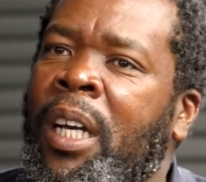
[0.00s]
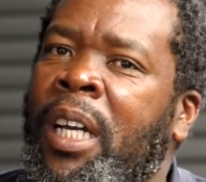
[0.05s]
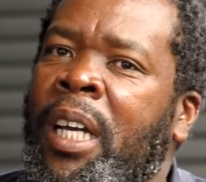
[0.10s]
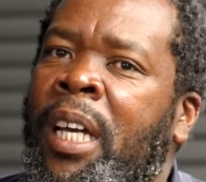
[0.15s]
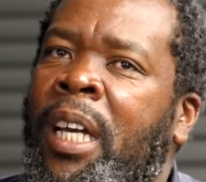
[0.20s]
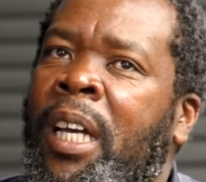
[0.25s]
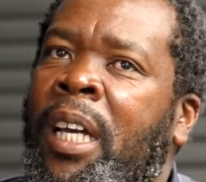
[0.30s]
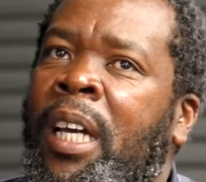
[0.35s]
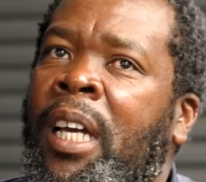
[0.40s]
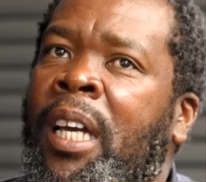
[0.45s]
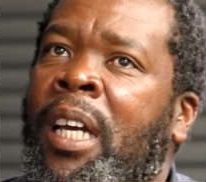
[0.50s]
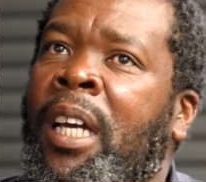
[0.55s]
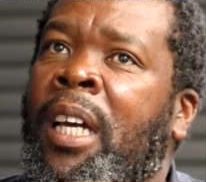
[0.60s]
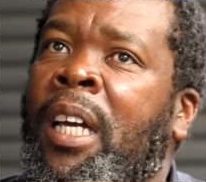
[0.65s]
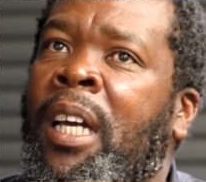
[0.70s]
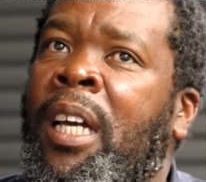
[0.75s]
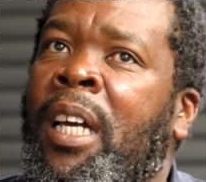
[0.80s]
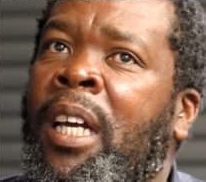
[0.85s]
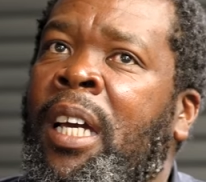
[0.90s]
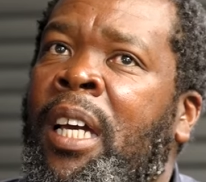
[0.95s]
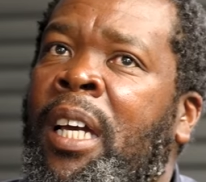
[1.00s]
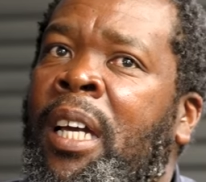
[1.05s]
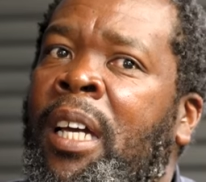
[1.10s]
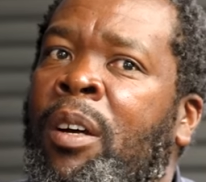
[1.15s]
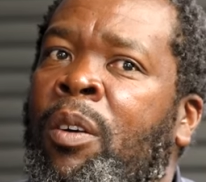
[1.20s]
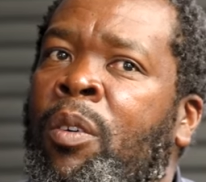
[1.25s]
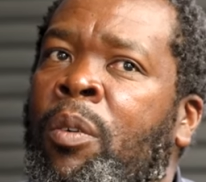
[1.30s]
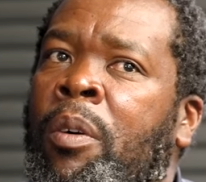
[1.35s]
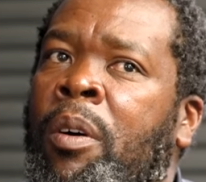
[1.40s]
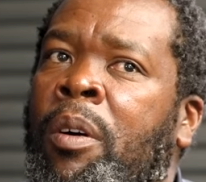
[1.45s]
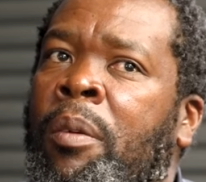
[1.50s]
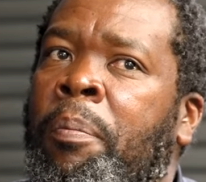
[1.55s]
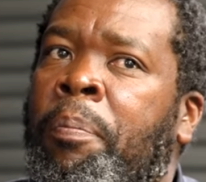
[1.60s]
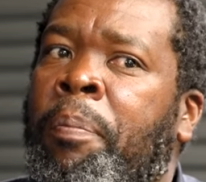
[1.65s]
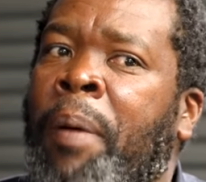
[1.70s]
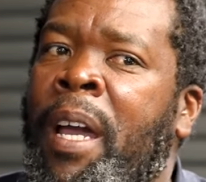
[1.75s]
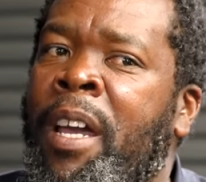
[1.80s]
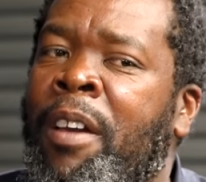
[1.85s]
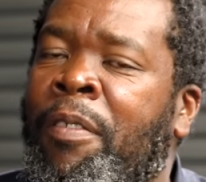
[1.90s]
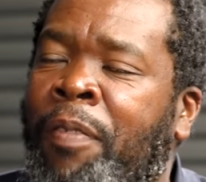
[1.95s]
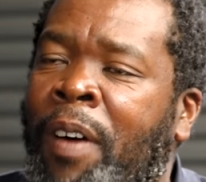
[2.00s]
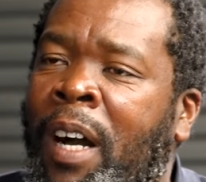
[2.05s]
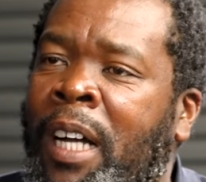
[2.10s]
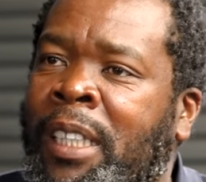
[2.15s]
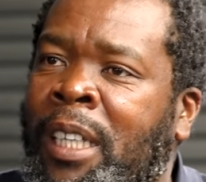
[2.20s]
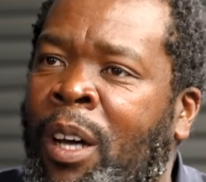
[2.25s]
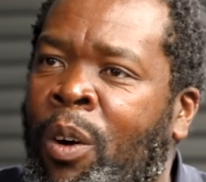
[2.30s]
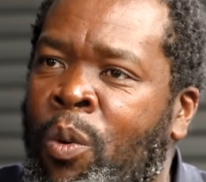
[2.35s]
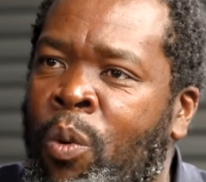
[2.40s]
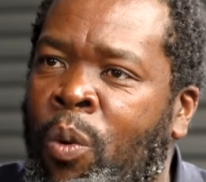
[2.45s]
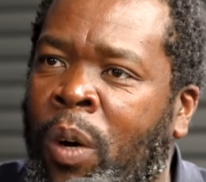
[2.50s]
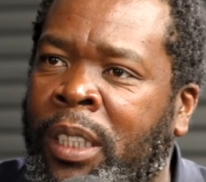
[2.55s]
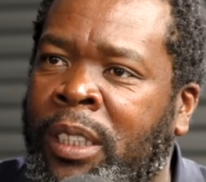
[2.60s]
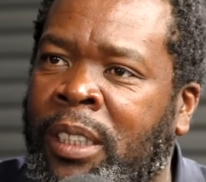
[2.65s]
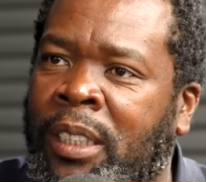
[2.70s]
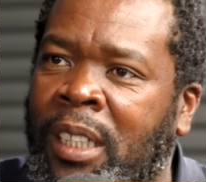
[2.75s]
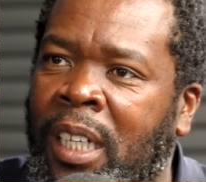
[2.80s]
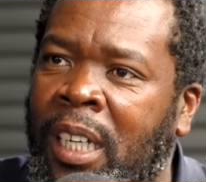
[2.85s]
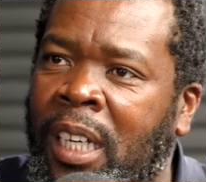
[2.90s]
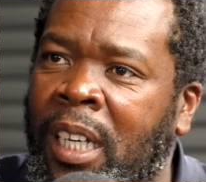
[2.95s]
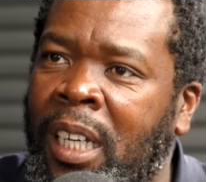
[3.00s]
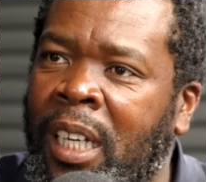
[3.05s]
by a father who was